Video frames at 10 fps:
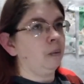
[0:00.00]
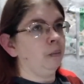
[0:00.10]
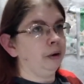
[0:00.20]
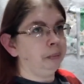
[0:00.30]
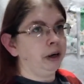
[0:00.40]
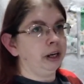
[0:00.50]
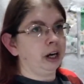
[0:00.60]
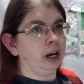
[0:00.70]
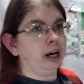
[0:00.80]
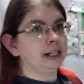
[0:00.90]
We're putting
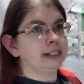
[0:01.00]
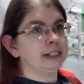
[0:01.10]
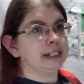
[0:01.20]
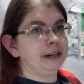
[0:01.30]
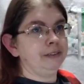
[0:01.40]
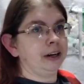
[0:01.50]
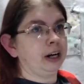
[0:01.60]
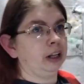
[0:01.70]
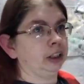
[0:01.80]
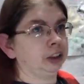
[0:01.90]
on a different
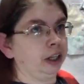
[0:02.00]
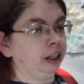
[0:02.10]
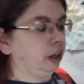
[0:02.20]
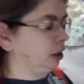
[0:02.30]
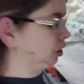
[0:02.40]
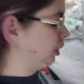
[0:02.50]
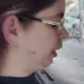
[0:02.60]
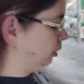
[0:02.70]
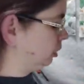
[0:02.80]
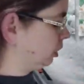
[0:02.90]
color large
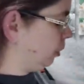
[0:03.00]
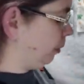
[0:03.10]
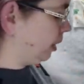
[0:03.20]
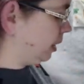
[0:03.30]
triangle to go with